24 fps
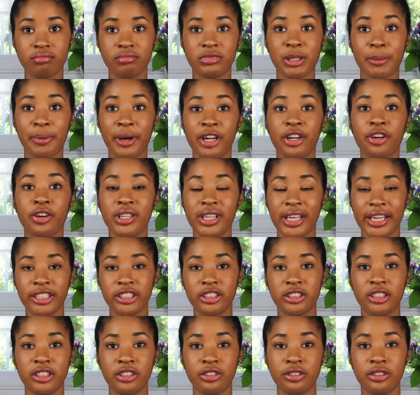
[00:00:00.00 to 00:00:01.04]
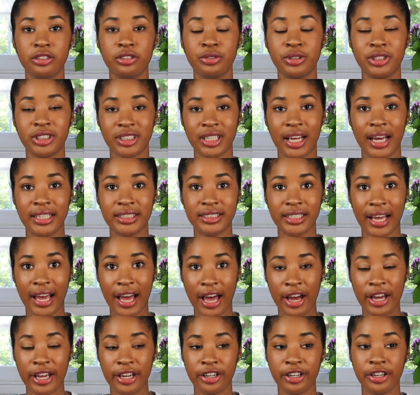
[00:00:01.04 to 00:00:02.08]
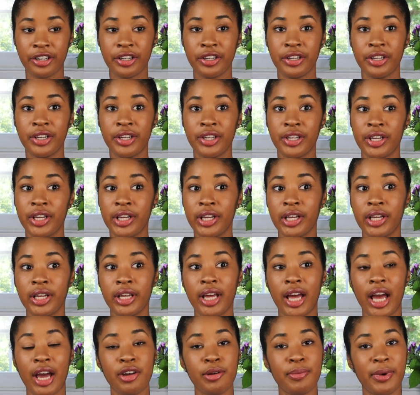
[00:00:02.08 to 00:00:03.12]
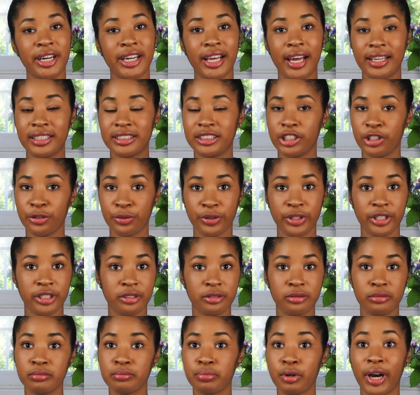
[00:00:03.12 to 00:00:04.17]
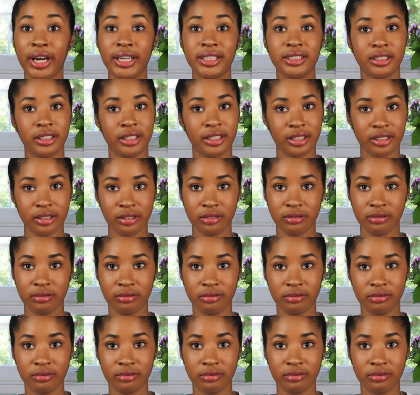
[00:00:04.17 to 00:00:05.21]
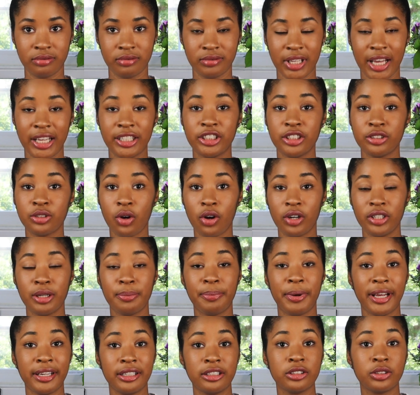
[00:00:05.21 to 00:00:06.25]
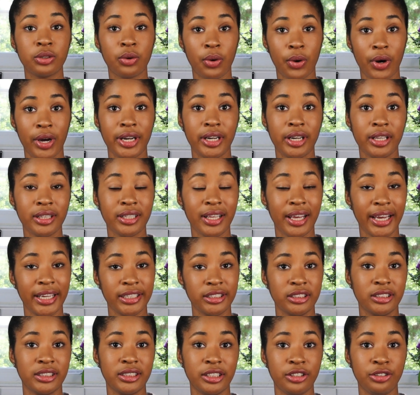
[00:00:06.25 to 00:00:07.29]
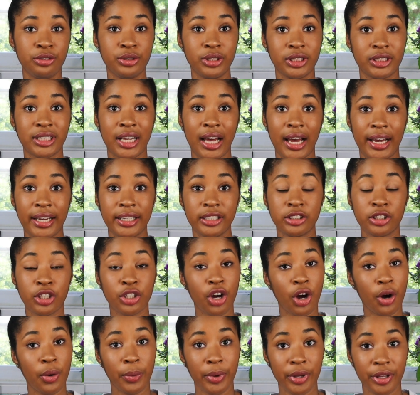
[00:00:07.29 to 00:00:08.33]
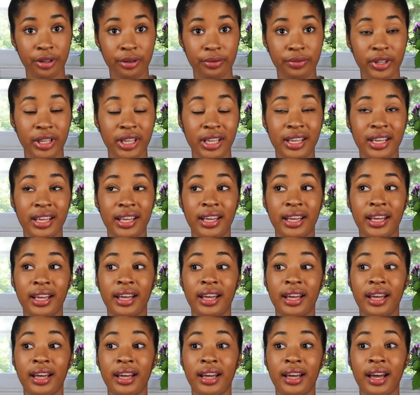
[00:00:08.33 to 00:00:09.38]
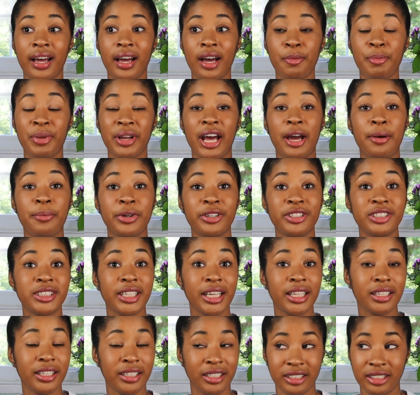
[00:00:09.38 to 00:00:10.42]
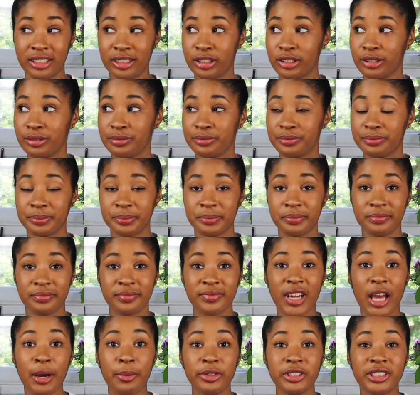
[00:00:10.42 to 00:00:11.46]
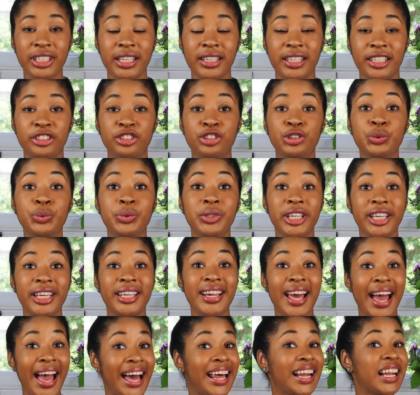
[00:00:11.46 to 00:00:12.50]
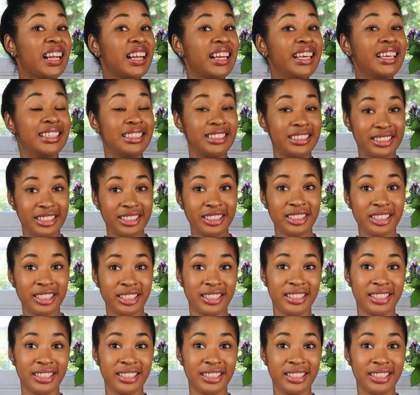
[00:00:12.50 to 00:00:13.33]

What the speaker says: Depending on the agency you decide to hire, everybody has different pricing. It just all depends on the agency you decide to go with. But I will say this. You need at least